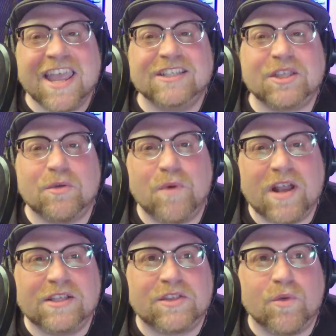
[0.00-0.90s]
is
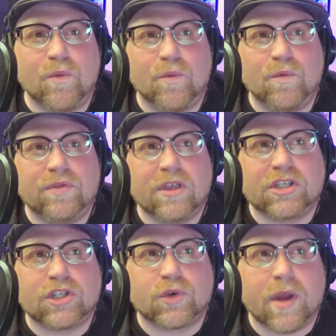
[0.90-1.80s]
what is the the
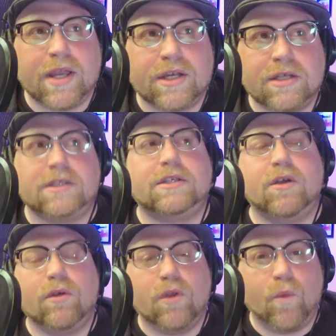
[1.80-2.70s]
strangest
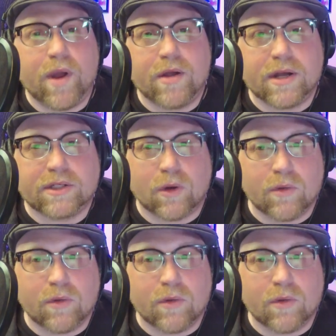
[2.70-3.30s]
or the weirdest